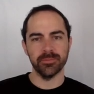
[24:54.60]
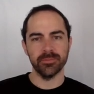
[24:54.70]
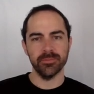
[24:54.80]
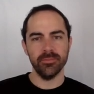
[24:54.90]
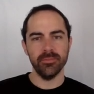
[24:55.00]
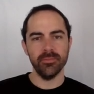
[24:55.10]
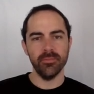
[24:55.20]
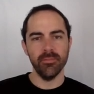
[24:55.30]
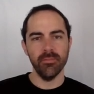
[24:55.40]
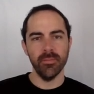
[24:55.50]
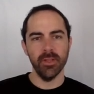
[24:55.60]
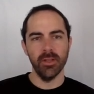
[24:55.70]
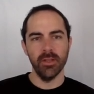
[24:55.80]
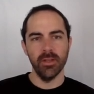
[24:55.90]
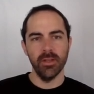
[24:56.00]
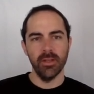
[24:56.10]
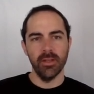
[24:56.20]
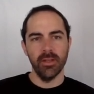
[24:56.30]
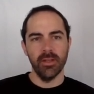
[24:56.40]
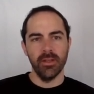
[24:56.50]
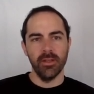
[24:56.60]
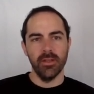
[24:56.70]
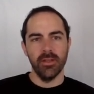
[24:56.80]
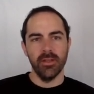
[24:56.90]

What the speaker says: No one is speaking in this clip.